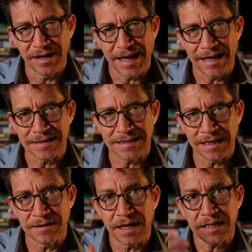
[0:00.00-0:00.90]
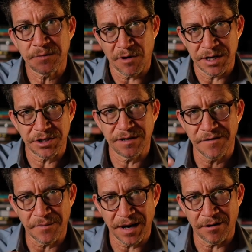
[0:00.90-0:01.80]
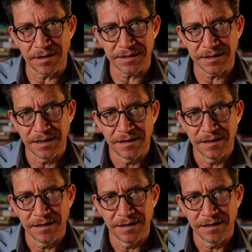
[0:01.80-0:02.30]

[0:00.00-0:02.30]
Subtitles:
and seeing the expression of the parents'